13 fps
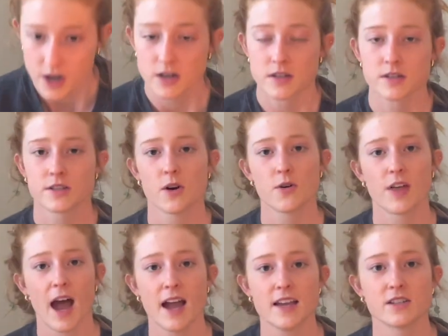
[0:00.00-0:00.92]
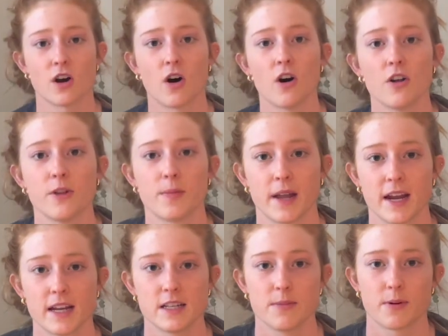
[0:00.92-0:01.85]
So that is all the
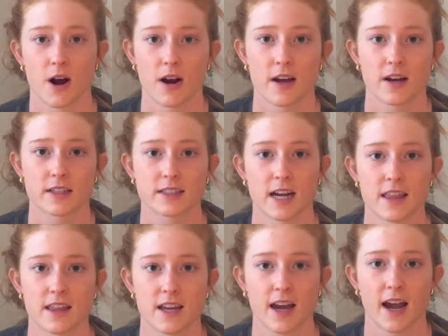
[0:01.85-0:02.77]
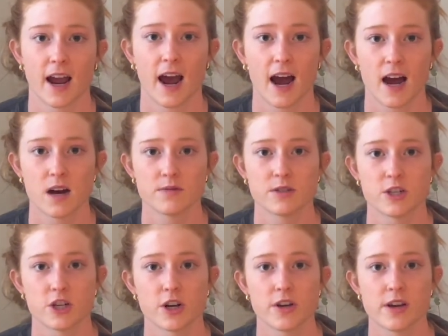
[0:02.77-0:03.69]
Planty products I think I have to
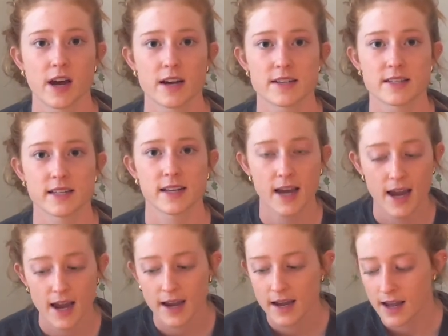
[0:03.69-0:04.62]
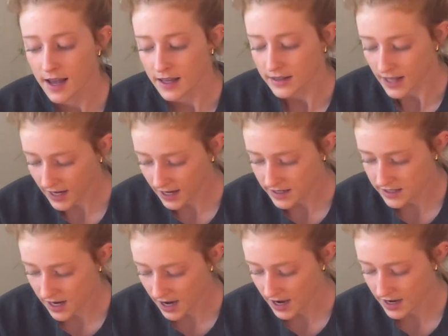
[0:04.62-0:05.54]
show you guys today. Like I
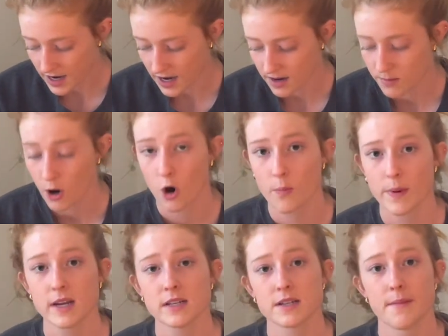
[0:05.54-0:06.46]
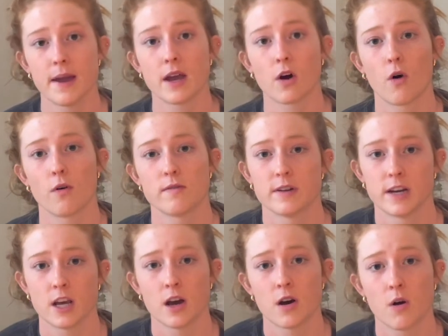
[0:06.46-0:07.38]
said, I'm hoping to make a whole
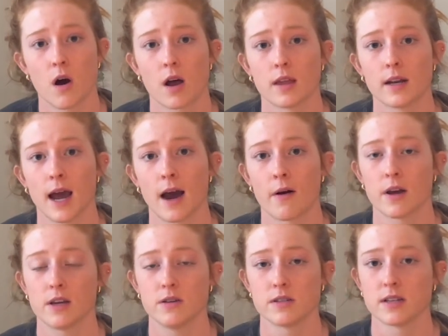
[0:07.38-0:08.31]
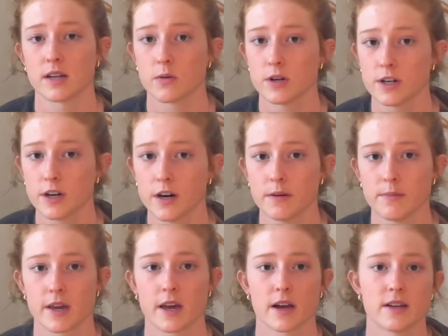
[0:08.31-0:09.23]
video on how I use Liquidirt
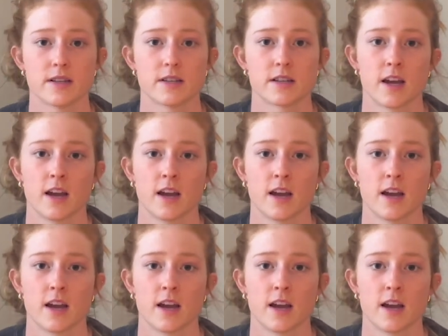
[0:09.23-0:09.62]
because